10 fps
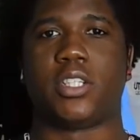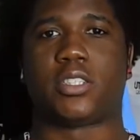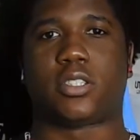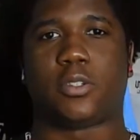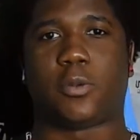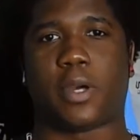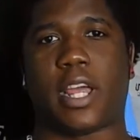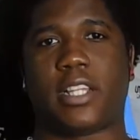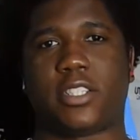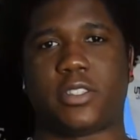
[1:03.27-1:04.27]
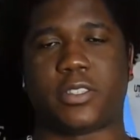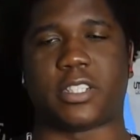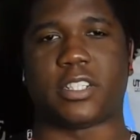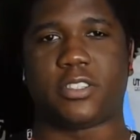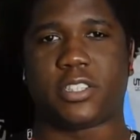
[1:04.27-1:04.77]
So what I do is I
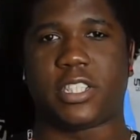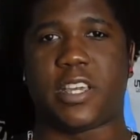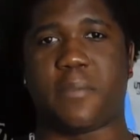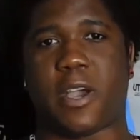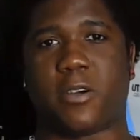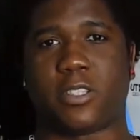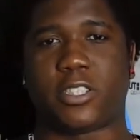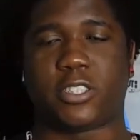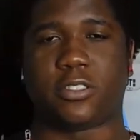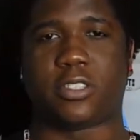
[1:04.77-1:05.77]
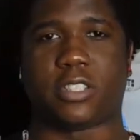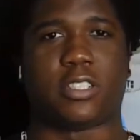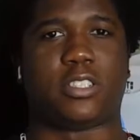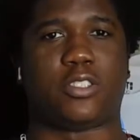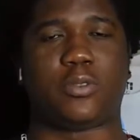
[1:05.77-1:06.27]
usually keep my older shoes in the
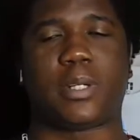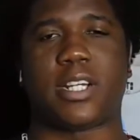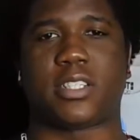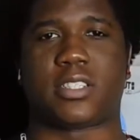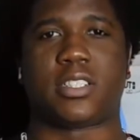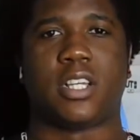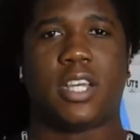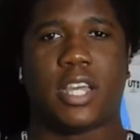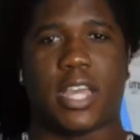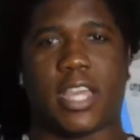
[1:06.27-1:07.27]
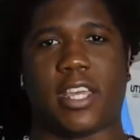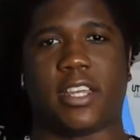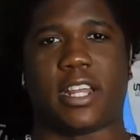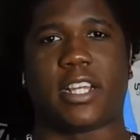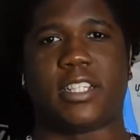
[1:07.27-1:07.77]
shoebox,
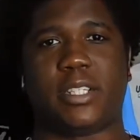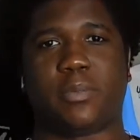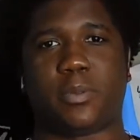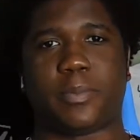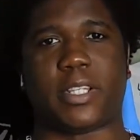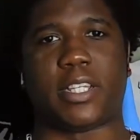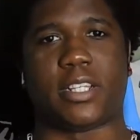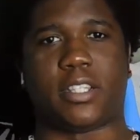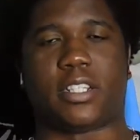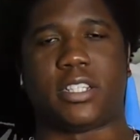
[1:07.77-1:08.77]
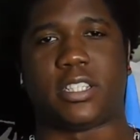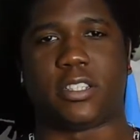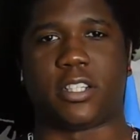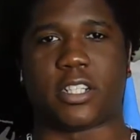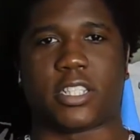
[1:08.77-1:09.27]
and I keep them in the
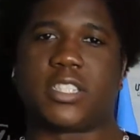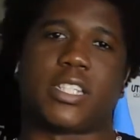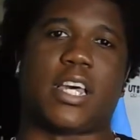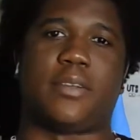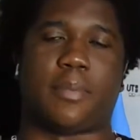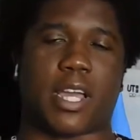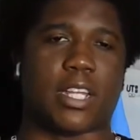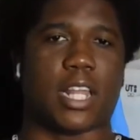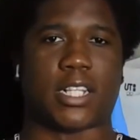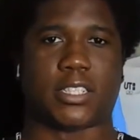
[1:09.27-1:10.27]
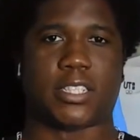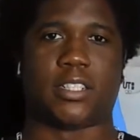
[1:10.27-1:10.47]
darkest side of my closet.